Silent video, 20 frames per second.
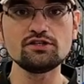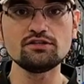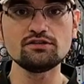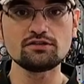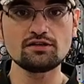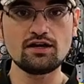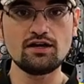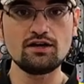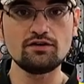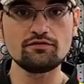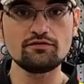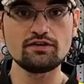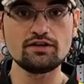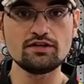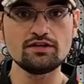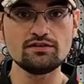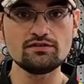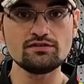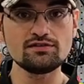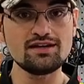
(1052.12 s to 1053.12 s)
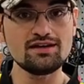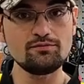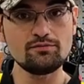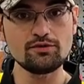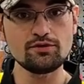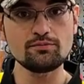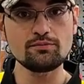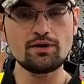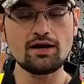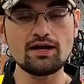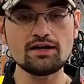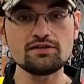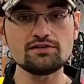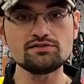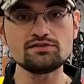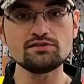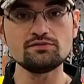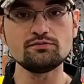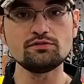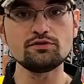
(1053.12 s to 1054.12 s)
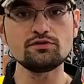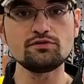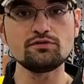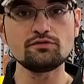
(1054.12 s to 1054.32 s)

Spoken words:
and confidence. And when you're practicing with